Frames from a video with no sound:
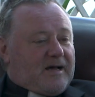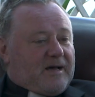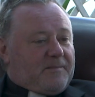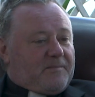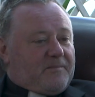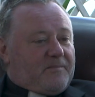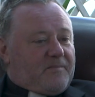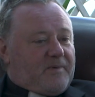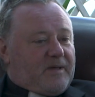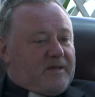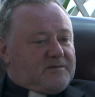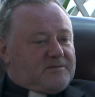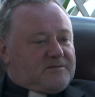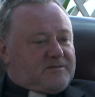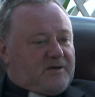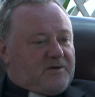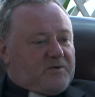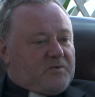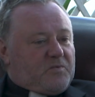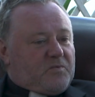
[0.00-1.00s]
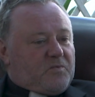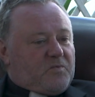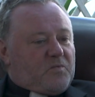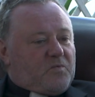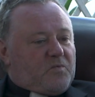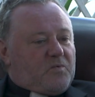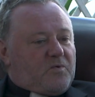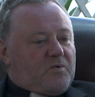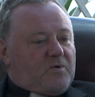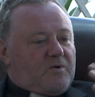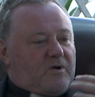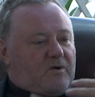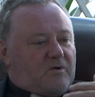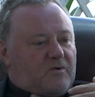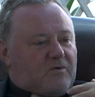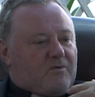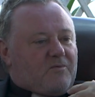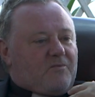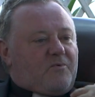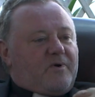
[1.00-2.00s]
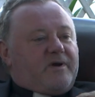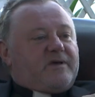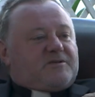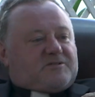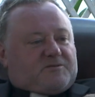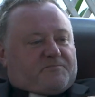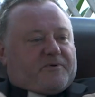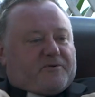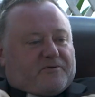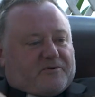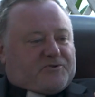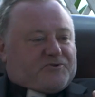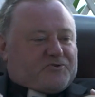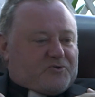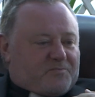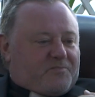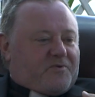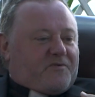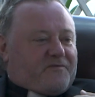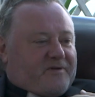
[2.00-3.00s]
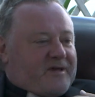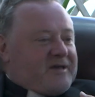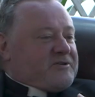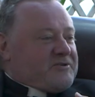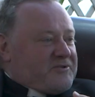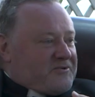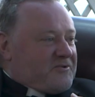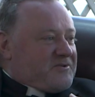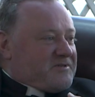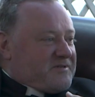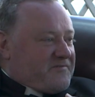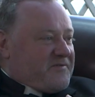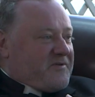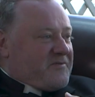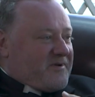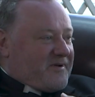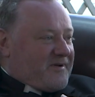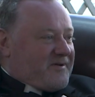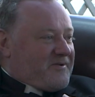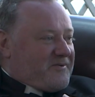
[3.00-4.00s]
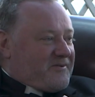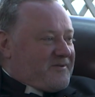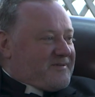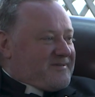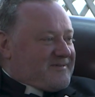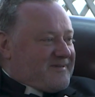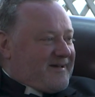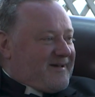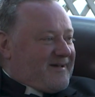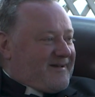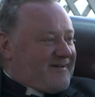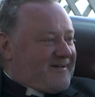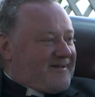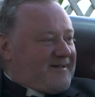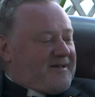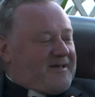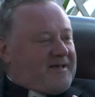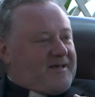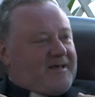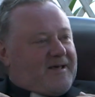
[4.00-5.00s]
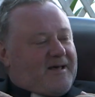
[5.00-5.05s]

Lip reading: And so we spiritual professionals, if you want to call us that,